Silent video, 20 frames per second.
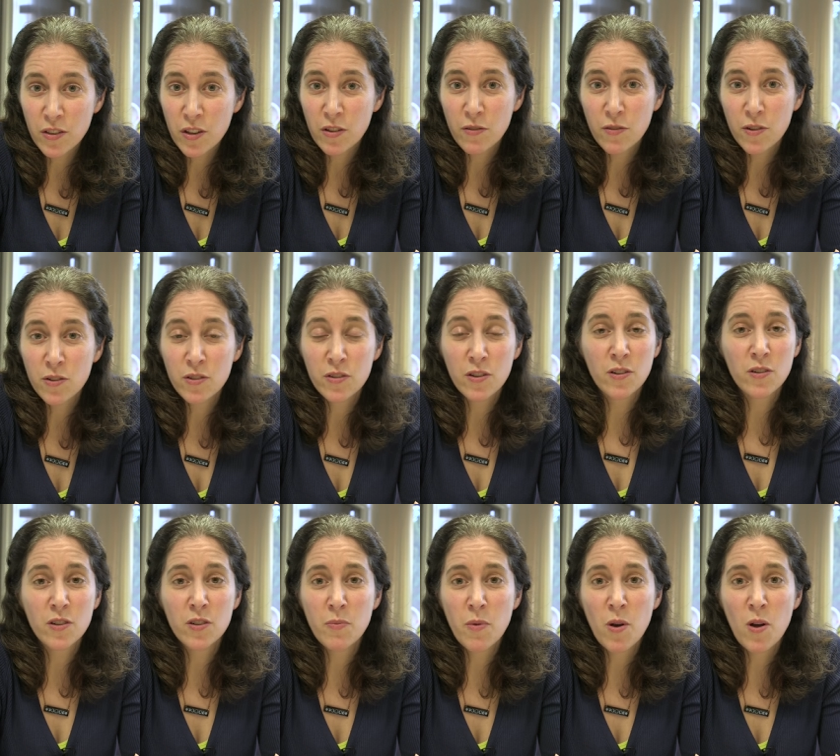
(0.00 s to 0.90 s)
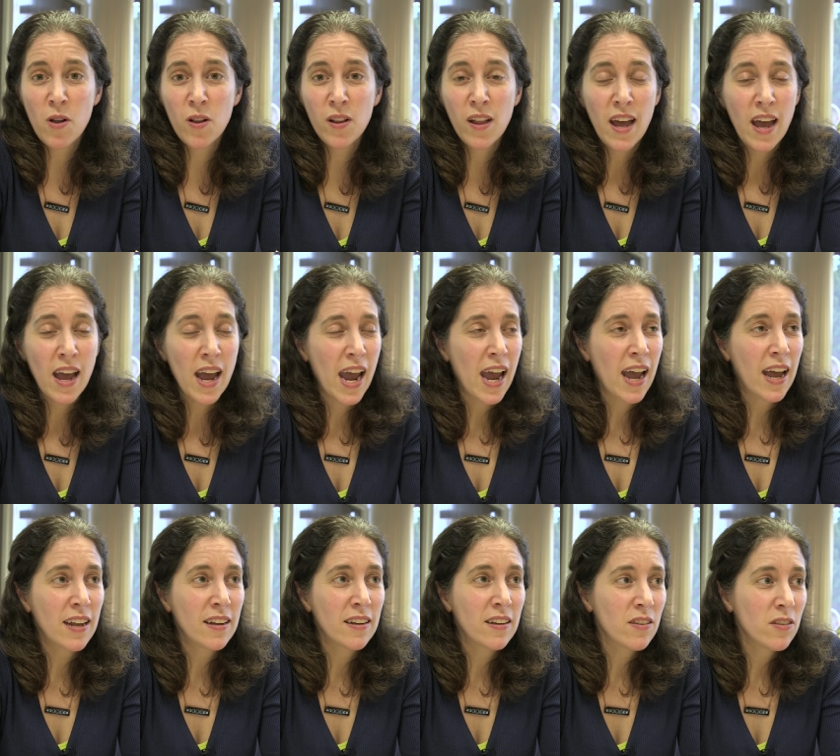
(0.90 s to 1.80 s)
in the universe starts small,
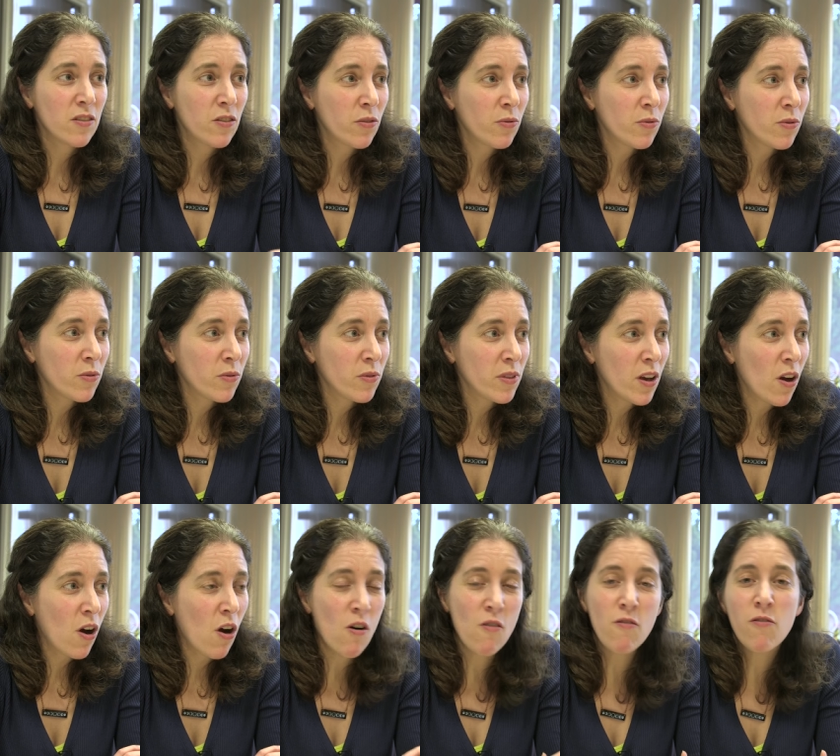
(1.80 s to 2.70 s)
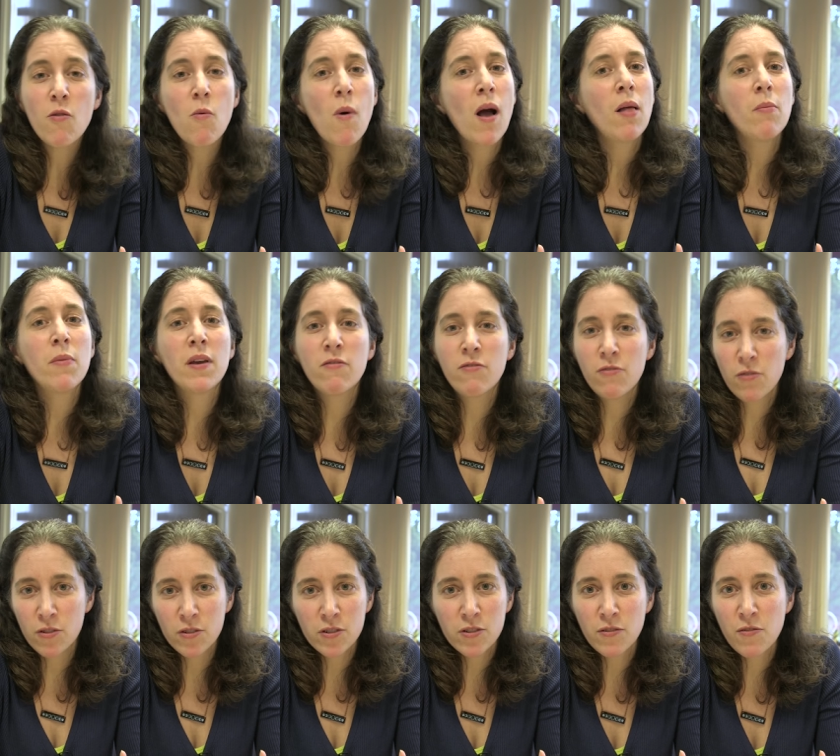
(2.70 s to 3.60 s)
and through the overwhelming
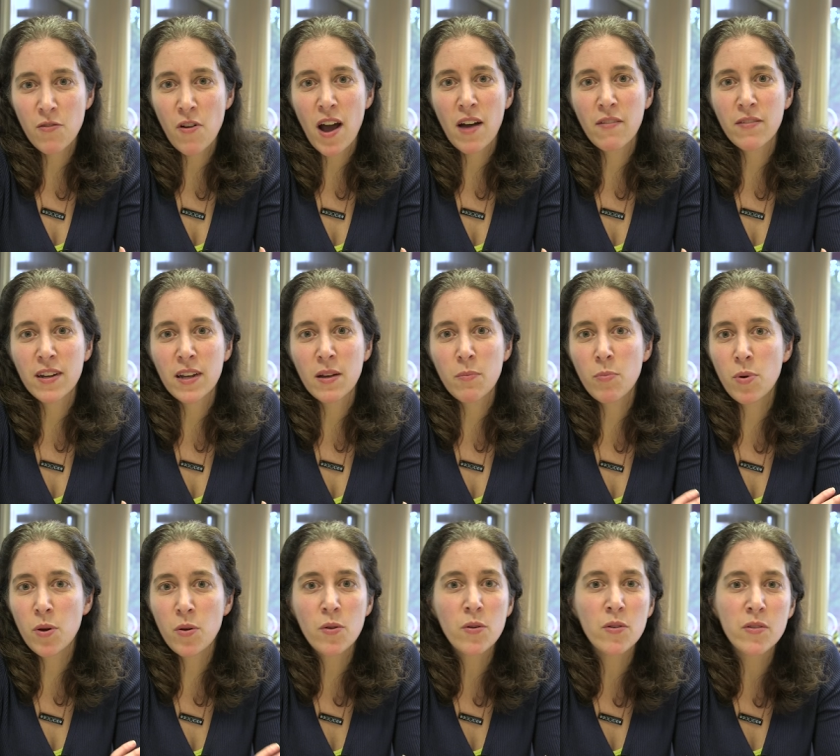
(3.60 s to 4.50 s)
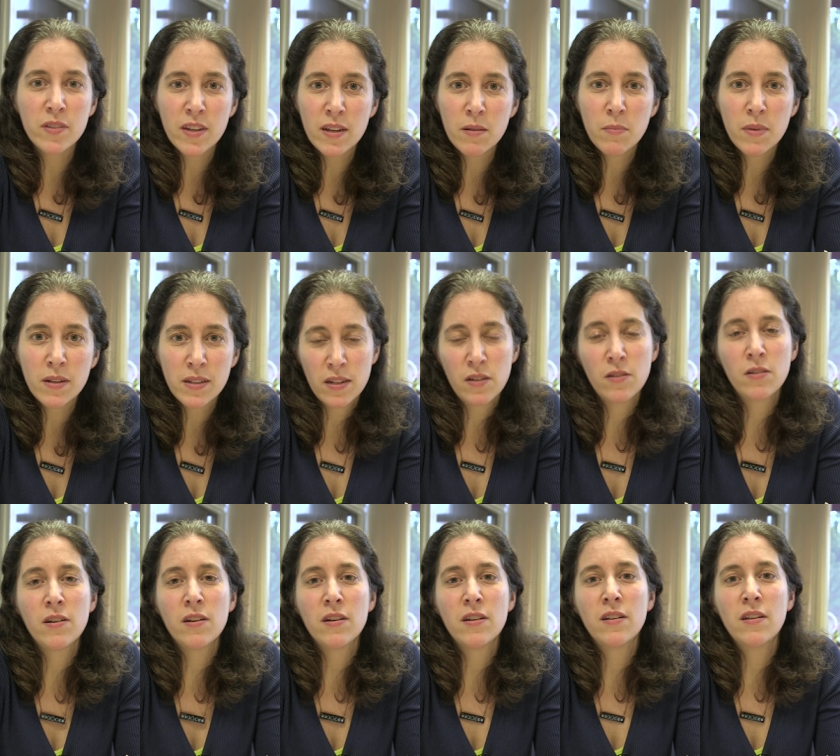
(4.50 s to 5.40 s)
force of gravity, pulls in
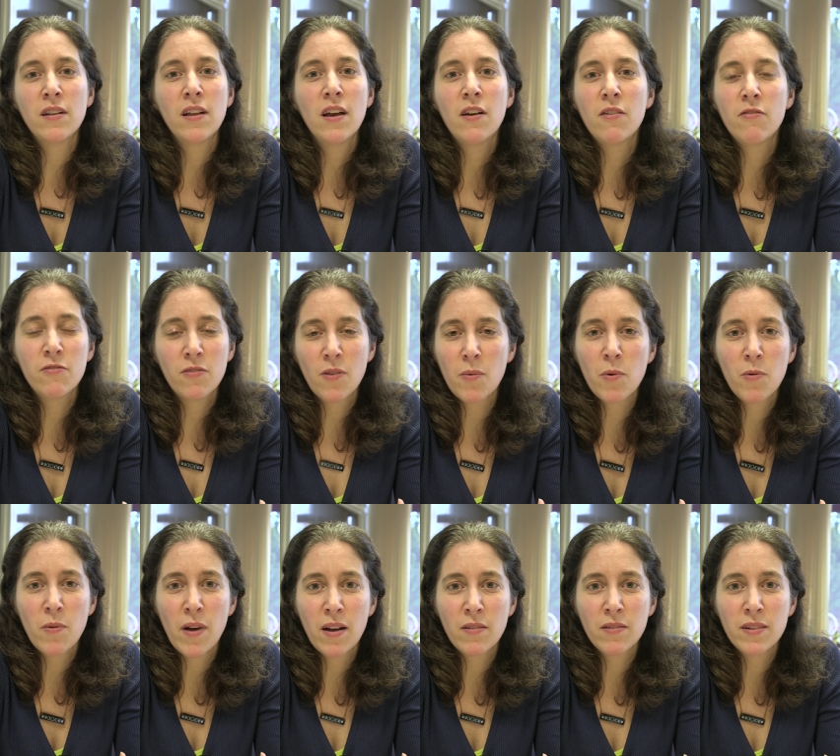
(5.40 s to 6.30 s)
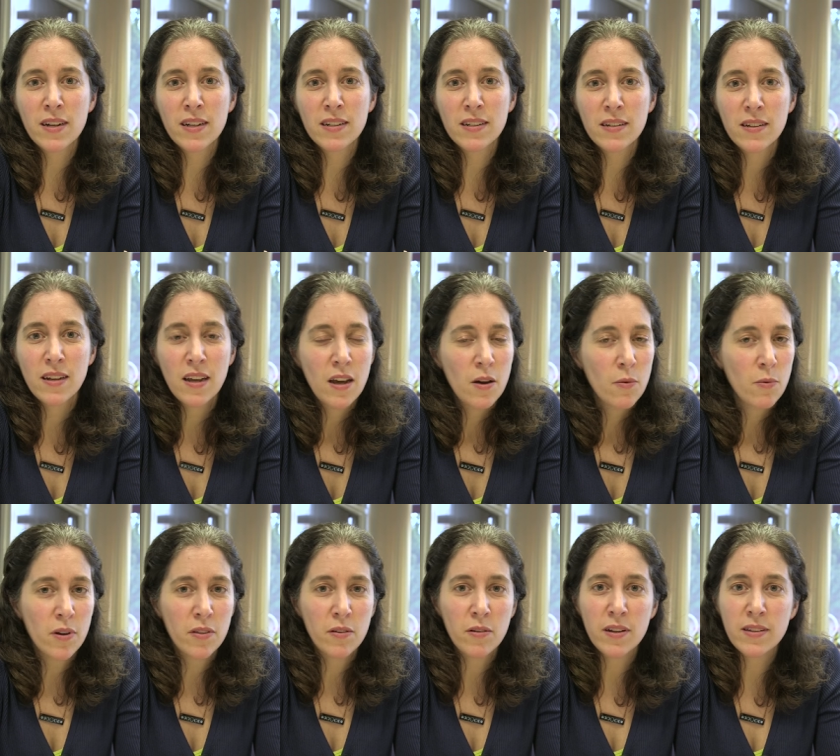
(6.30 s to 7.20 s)
material from around it,
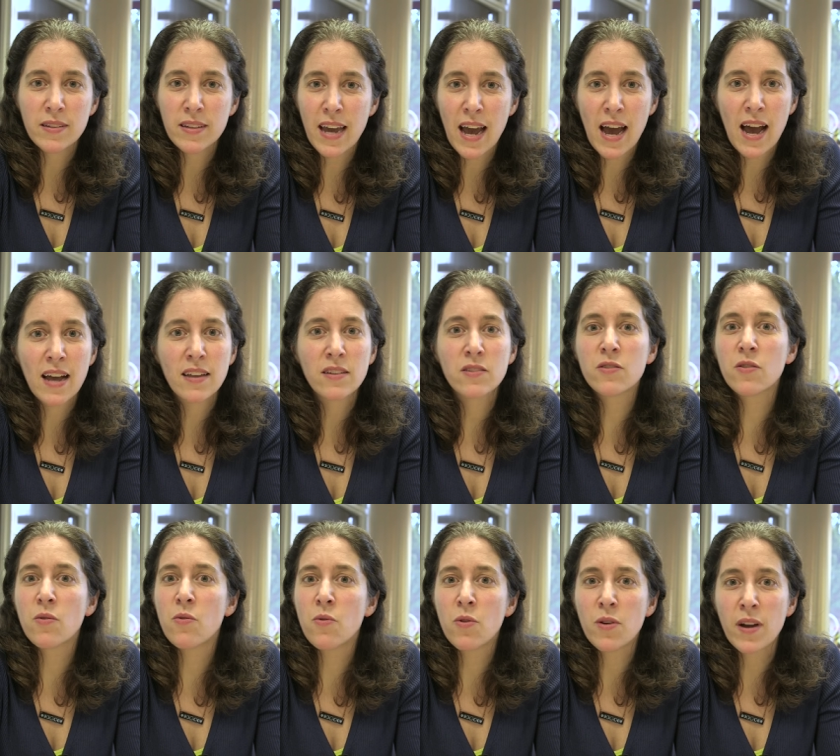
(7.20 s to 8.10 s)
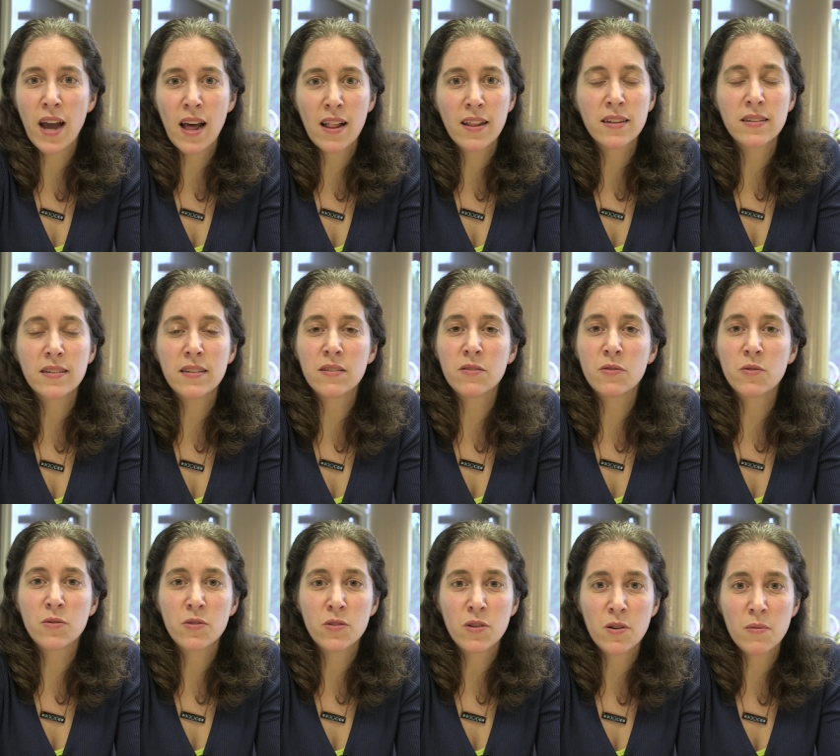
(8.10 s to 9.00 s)
whether it's gas or galaxies
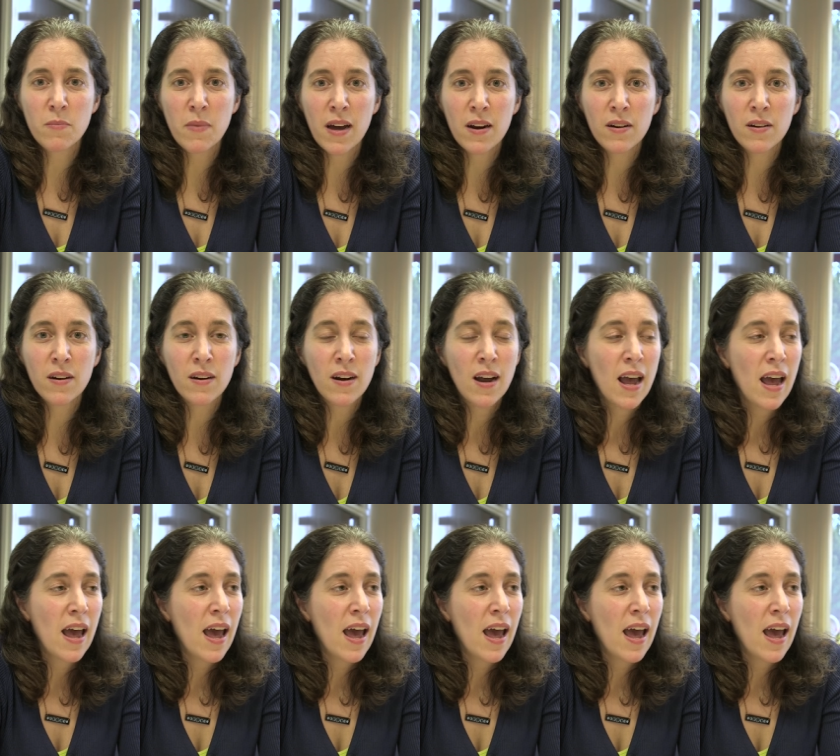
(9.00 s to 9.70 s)
or dark matter